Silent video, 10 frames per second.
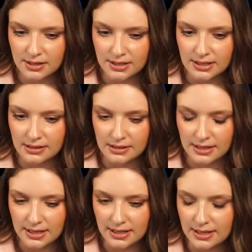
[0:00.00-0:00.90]
And
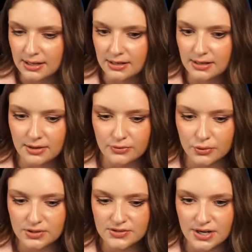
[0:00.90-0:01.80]
then, of
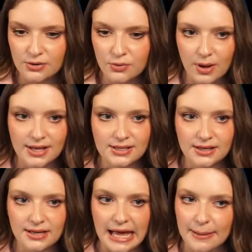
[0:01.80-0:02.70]
course, I don't know why
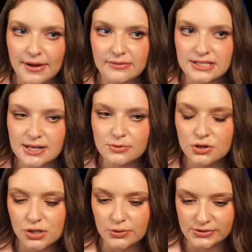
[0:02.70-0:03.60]
EA app, every time you
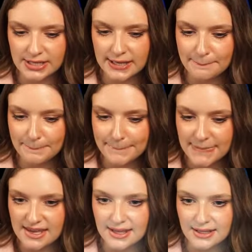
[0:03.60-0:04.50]
close it,
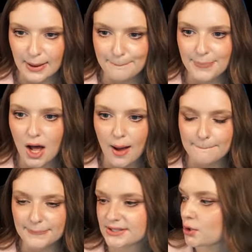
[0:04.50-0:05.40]
it like
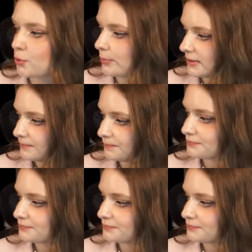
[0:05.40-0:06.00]
pops open.